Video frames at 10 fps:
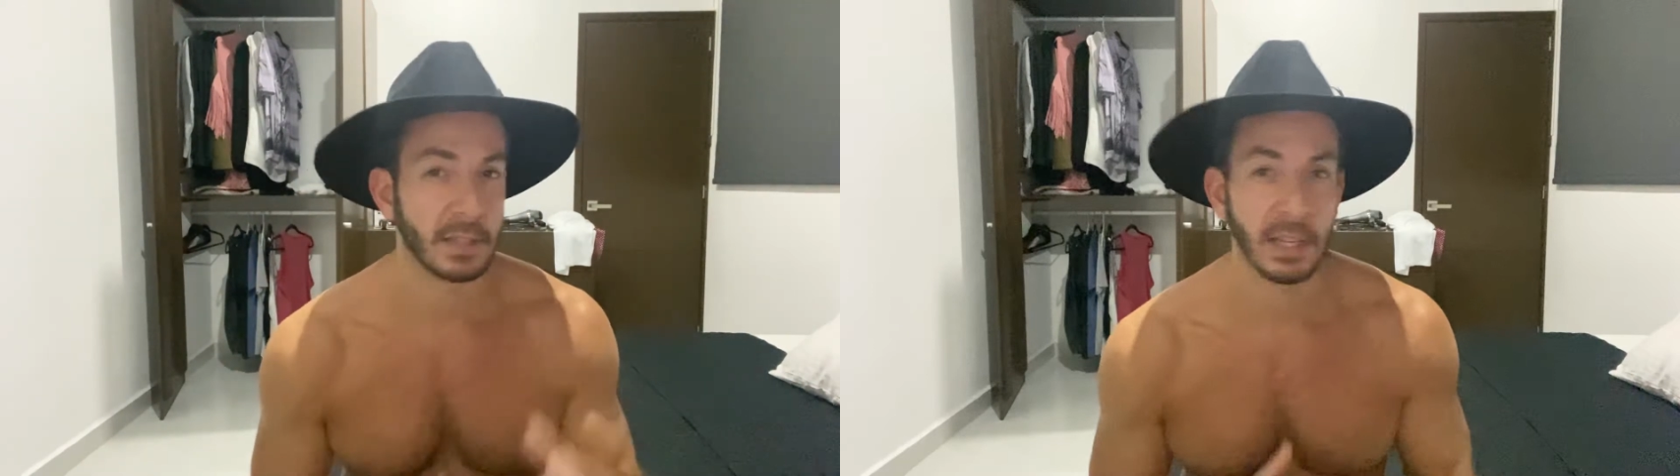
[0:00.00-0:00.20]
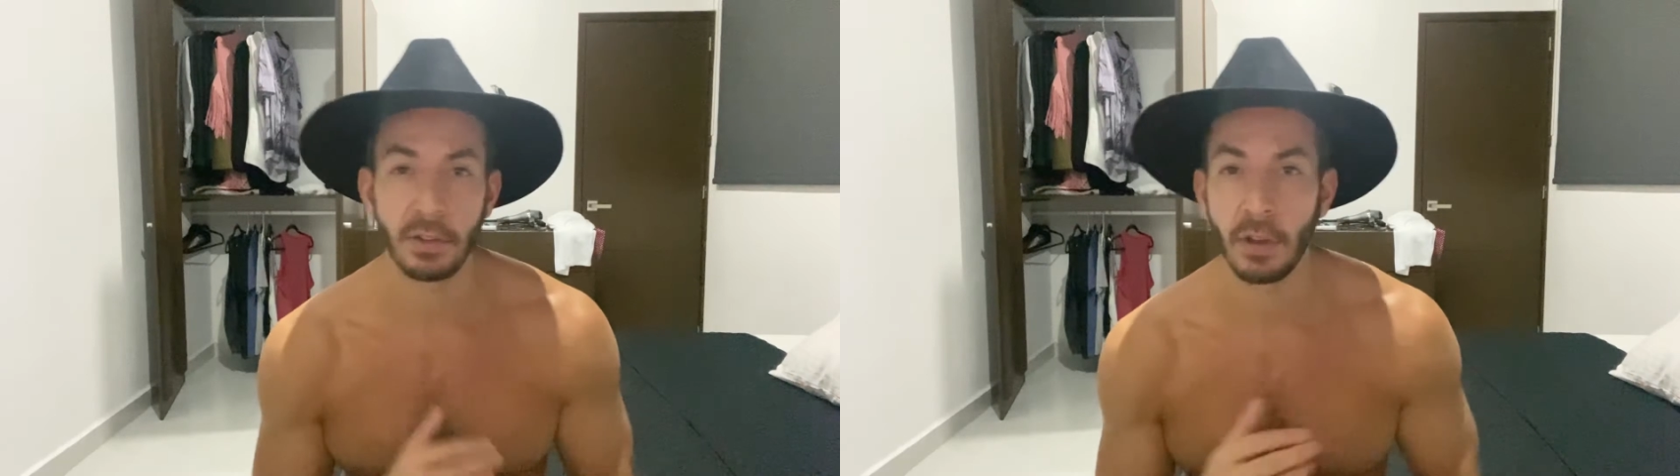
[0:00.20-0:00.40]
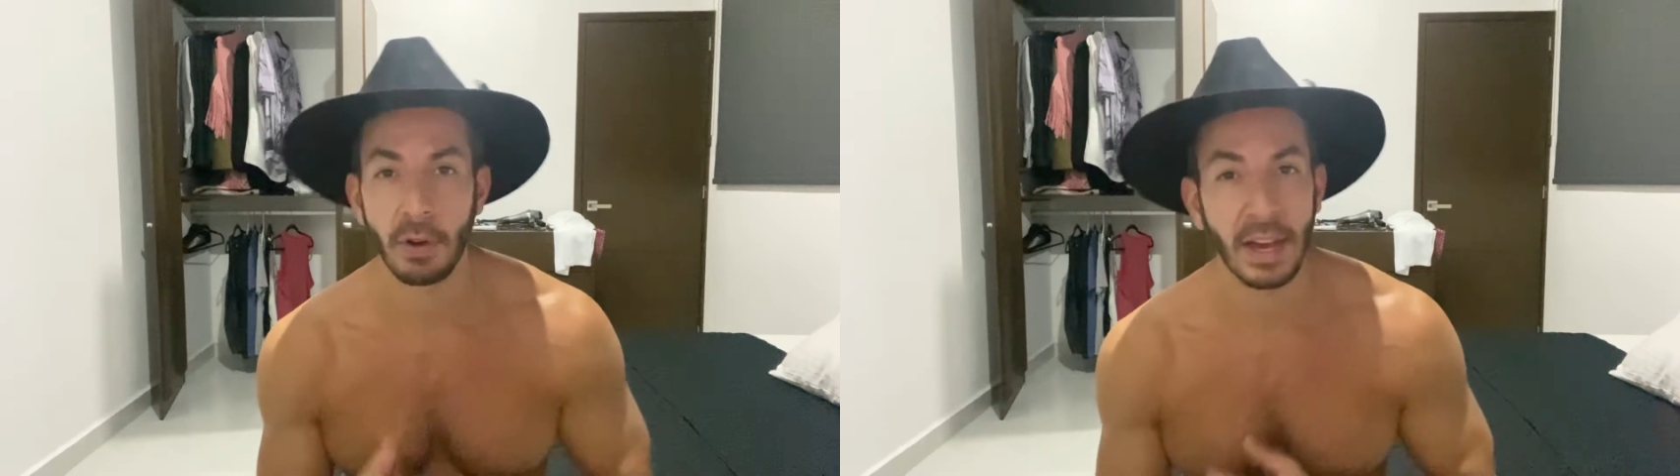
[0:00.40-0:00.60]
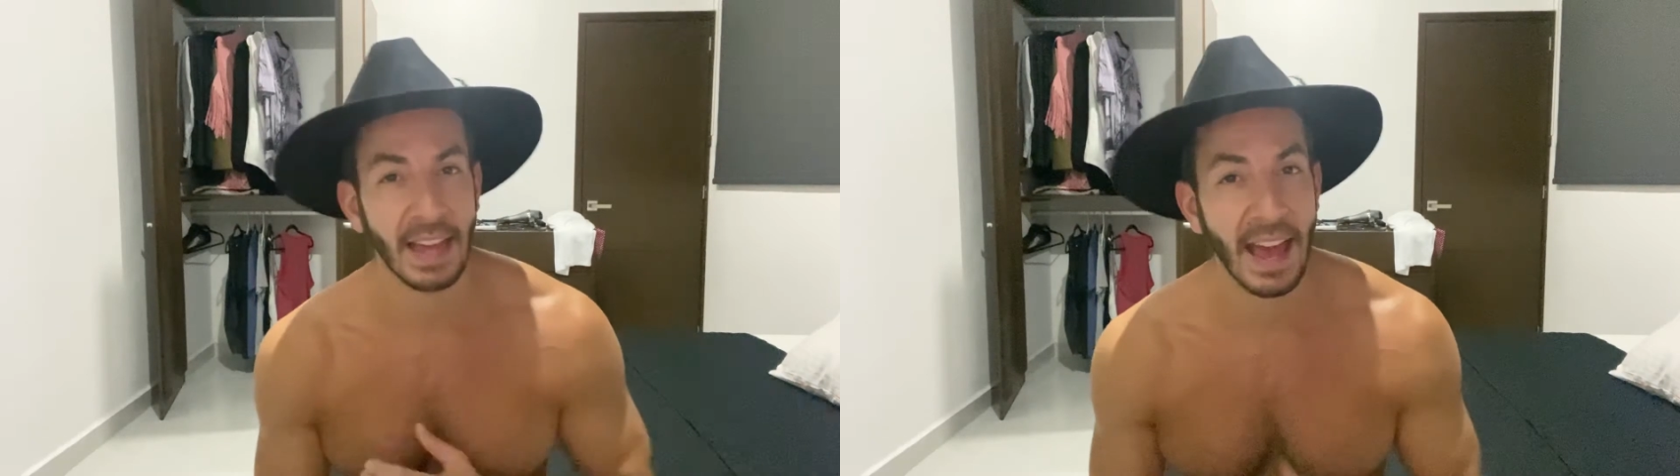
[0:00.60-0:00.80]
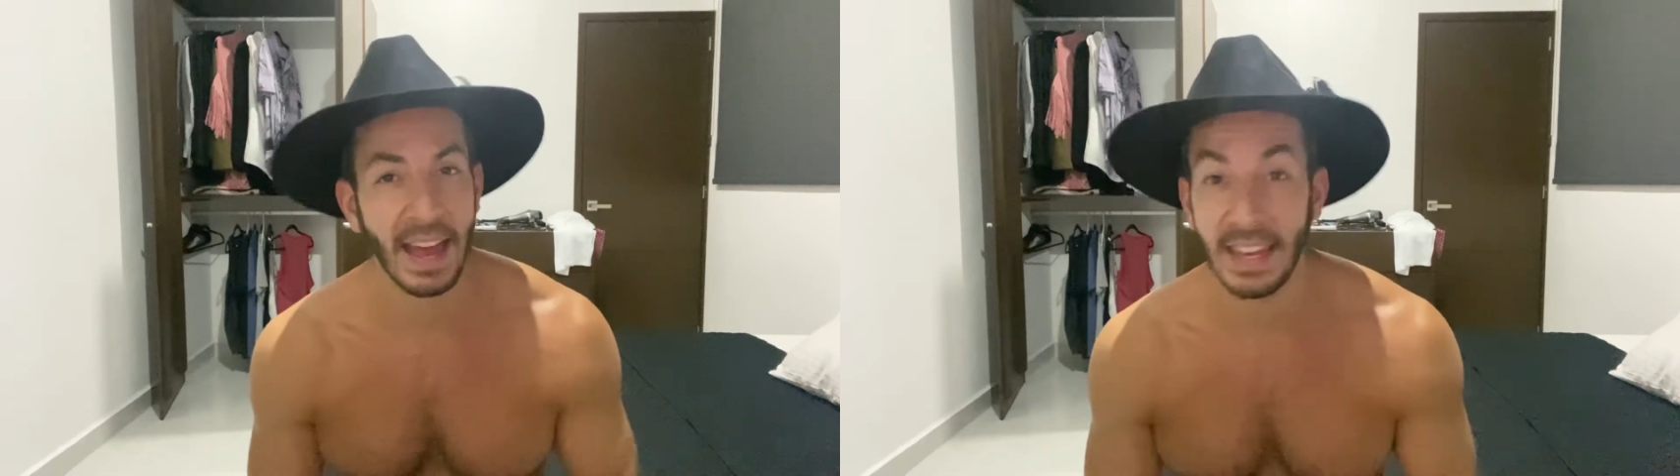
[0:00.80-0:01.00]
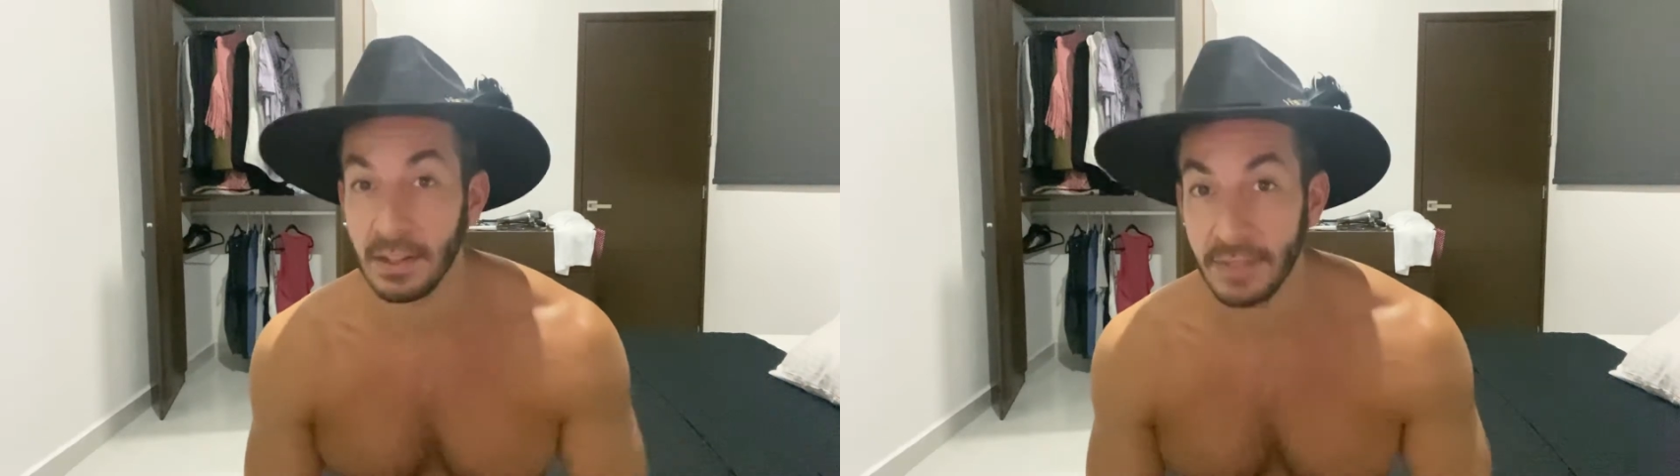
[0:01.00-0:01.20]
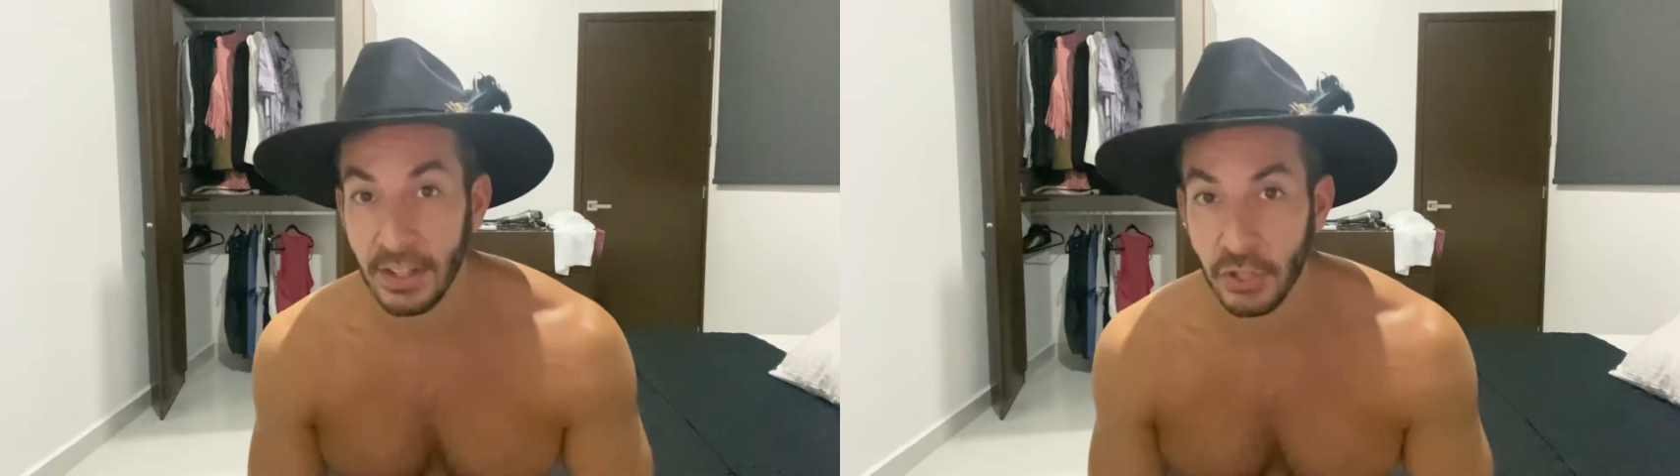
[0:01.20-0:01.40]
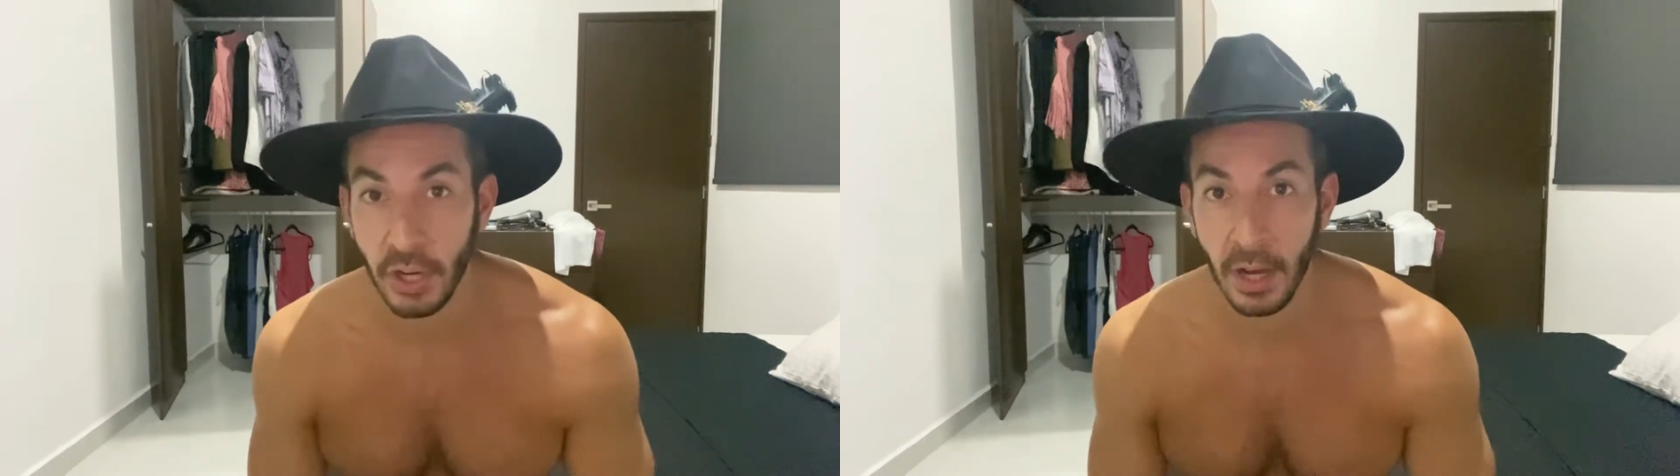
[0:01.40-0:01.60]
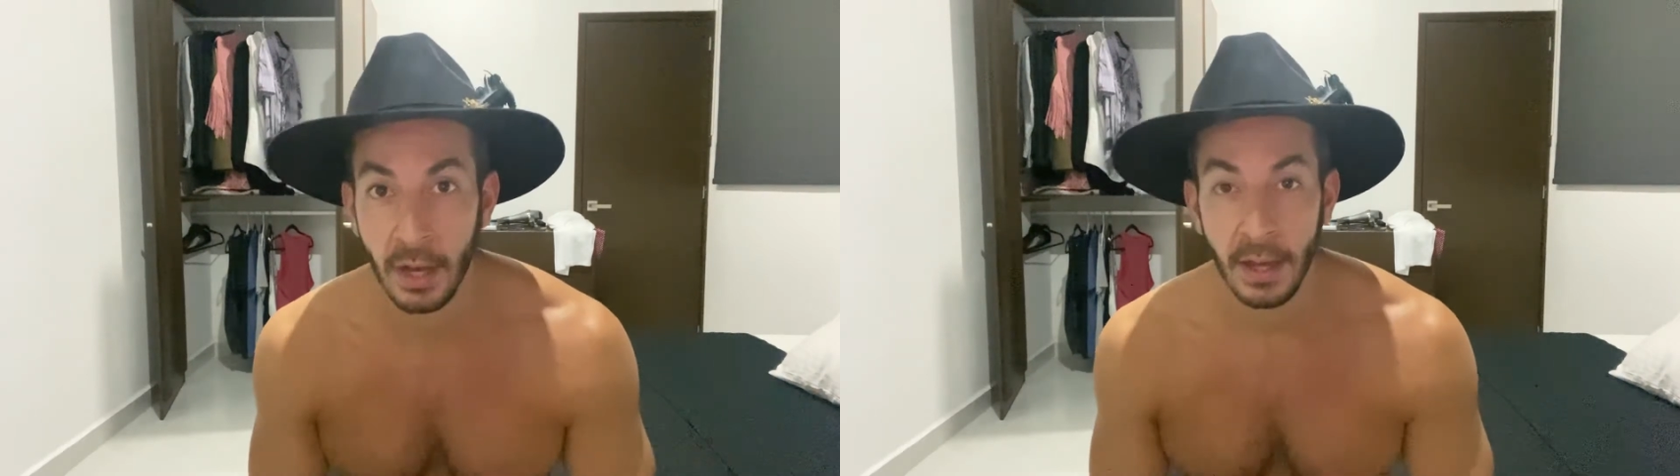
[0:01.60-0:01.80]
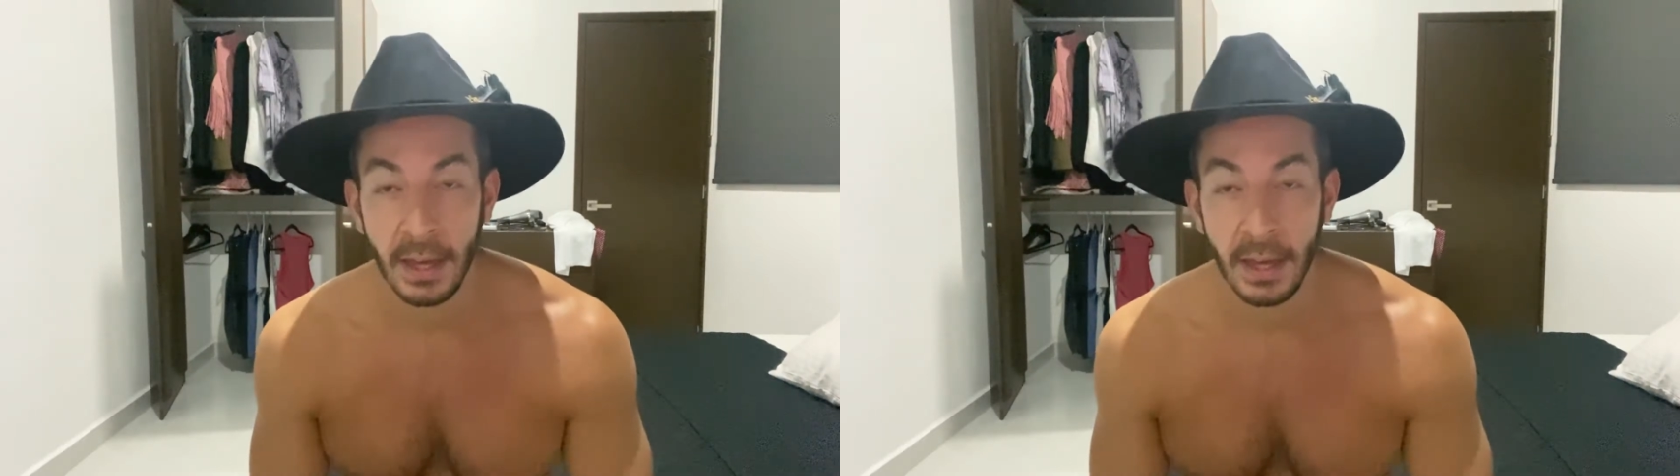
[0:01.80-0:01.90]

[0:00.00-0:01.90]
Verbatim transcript: you don't like any adventure,